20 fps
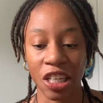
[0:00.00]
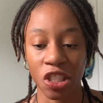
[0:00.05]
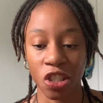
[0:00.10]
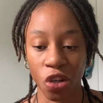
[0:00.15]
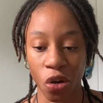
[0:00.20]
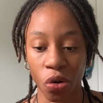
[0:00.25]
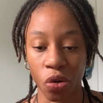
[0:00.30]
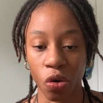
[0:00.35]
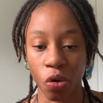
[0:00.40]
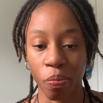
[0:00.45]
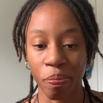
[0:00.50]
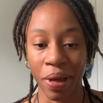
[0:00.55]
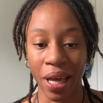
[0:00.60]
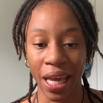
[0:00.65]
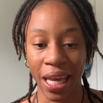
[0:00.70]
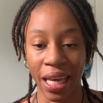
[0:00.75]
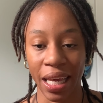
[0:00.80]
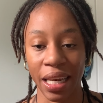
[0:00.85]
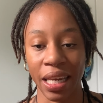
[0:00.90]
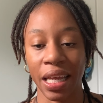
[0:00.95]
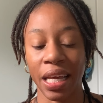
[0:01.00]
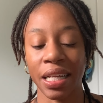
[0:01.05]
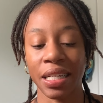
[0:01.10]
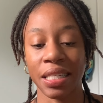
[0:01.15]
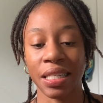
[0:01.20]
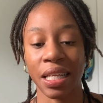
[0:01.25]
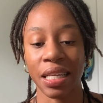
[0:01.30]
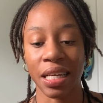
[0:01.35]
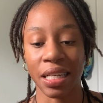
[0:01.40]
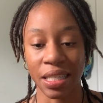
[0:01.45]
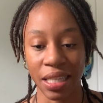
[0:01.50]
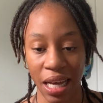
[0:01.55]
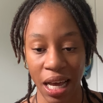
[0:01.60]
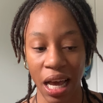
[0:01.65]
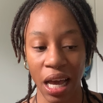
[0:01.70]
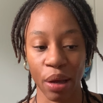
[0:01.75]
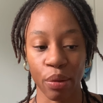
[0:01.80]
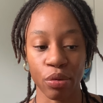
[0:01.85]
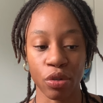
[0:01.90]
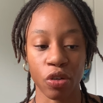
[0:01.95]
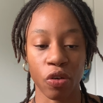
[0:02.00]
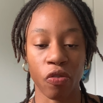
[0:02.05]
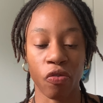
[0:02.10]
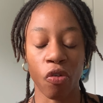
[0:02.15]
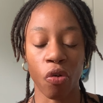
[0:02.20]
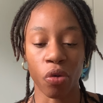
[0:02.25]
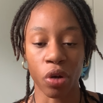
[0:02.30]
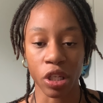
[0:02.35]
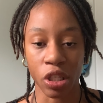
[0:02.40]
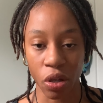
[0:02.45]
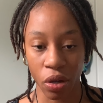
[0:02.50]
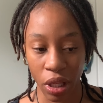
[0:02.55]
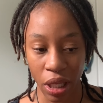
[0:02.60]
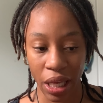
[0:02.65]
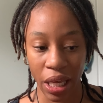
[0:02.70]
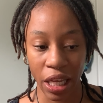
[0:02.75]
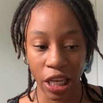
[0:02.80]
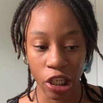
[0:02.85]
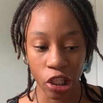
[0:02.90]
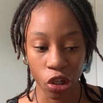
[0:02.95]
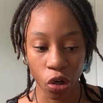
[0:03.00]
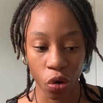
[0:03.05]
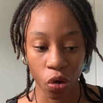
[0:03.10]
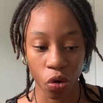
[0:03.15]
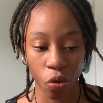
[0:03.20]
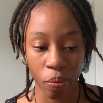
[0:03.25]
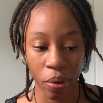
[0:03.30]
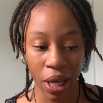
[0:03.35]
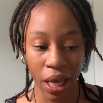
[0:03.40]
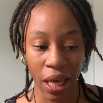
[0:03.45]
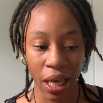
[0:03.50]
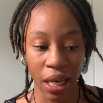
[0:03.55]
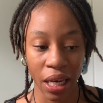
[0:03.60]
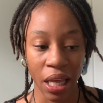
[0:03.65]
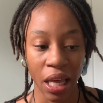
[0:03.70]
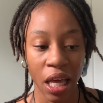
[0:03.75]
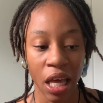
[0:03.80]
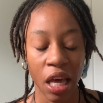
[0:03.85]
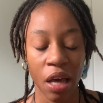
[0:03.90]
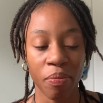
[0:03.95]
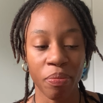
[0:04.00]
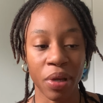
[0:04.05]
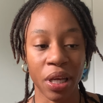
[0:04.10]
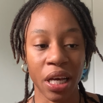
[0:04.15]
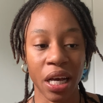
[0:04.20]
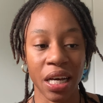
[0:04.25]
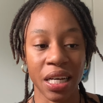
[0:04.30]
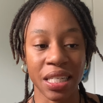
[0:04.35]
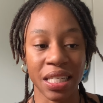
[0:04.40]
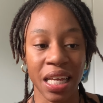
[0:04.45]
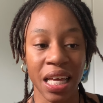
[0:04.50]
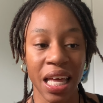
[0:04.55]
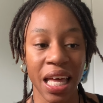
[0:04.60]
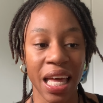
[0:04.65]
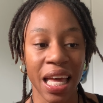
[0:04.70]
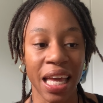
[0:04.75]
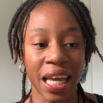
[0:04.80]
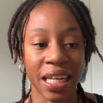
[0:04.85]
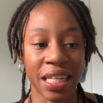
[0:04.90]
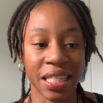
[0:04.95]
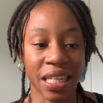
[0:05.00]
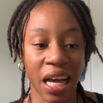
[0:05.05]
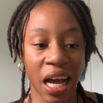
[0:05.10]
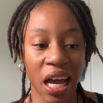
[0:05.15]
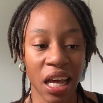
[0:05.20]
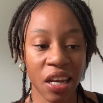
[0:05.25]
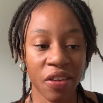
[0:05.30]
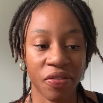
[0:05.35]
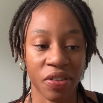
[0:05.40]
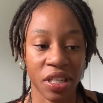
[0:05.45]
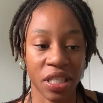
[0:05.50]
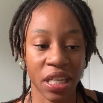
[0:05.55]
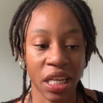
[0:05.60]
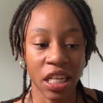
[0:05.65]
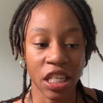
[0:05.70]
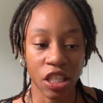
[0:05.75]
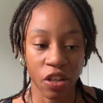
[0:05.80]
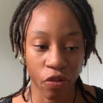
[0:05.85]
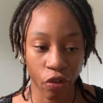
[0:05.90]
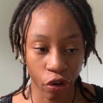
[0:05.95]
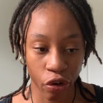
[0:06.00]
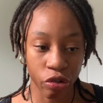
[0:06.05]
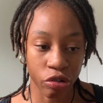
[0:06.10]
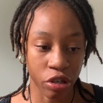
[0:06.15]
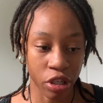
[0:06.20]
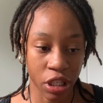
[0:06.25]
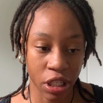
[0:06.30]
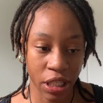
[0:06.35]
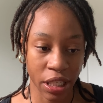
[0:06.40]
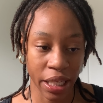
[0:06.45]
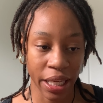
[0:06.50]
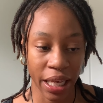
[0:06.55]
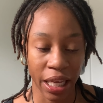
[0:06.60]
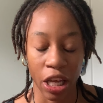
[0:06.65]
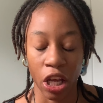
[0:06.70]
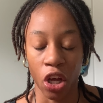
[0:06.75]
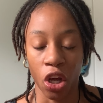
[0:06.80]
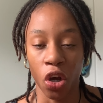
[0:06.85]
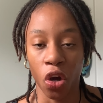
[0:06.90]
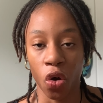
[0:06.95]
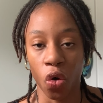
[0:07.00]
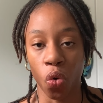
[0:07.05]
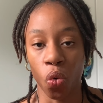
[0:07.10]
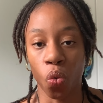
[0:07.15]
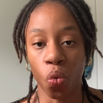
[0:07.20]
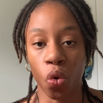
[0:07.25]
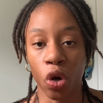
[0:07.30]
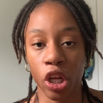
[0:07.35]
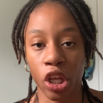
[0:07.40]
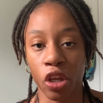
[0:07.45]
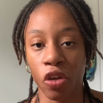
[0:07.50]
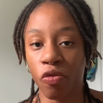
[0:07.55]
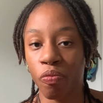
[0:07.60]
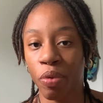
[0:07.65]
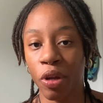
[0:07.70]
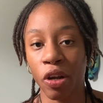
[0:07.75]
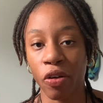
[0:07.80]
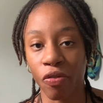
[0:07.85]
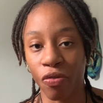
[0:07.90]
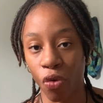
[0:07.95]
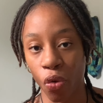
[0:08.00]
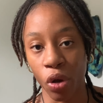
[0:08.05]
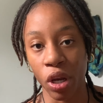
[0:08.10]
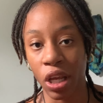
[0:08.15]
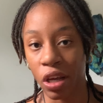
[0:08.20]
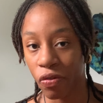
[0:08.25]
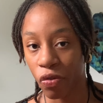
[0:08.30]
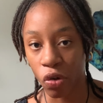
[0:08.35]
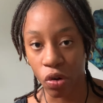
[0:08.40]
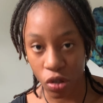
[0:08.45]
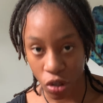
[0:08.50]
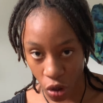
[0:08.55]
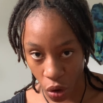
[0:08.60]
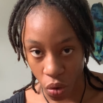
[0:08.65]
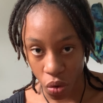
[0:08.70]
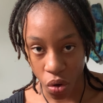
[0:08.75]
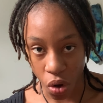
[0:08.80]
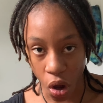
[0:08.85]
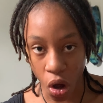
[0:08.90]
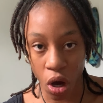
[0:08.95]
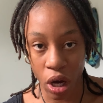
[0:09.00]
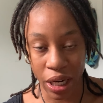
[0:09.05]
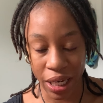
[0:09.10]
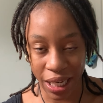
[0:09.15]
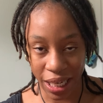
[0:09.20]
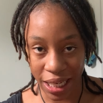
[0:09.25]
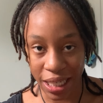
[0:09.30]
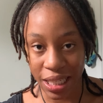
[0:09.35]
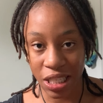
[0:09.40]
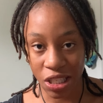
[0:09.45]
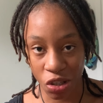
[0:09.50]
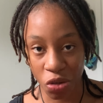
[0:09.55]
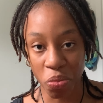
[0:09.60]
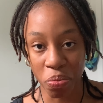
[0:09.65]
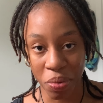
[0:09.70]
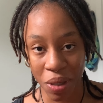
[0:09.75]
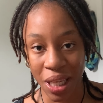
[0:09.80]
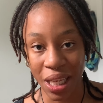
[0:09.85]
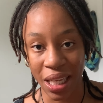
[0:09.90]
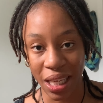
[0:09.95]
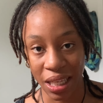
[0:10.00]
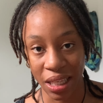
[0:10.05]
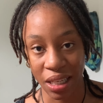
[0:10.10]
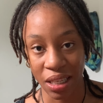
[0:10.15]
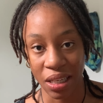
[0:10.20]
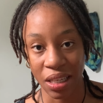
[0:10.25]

external pain. It's the time to focus on the internal pain because it's kind of a sense of urgency. What you've been avoiding for so long needs to be